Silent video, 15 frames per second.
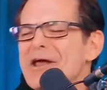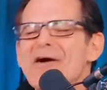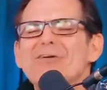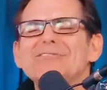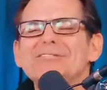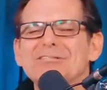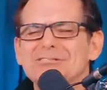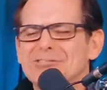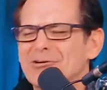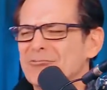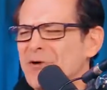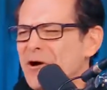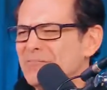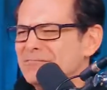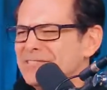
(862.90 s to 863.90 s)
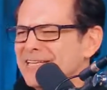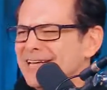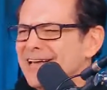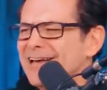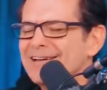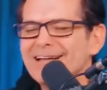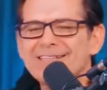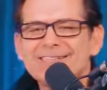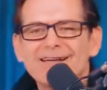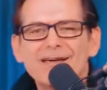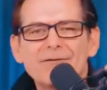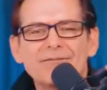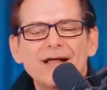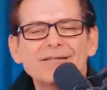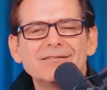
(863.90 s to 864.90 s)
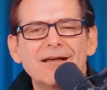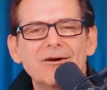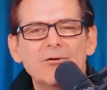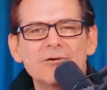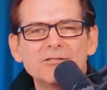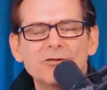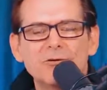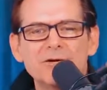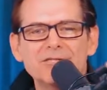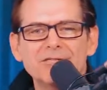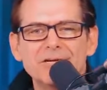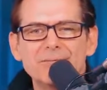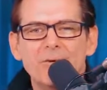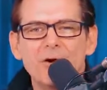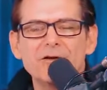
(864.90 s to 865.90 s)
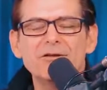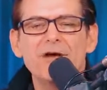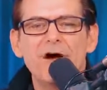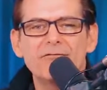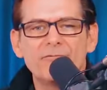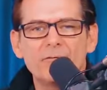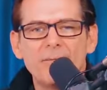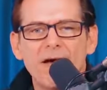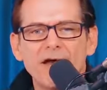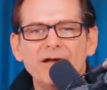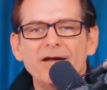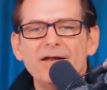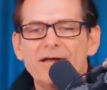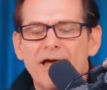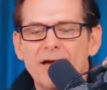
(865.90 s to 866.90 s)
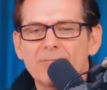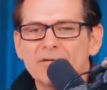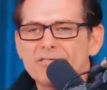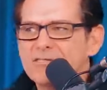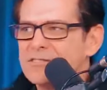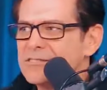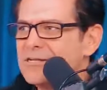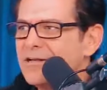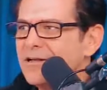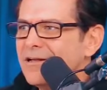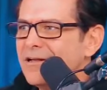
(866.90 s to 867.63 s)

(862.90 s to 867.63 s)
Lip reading: else is corrupt. That's like Chris Christie pointing you out for bad eating habits.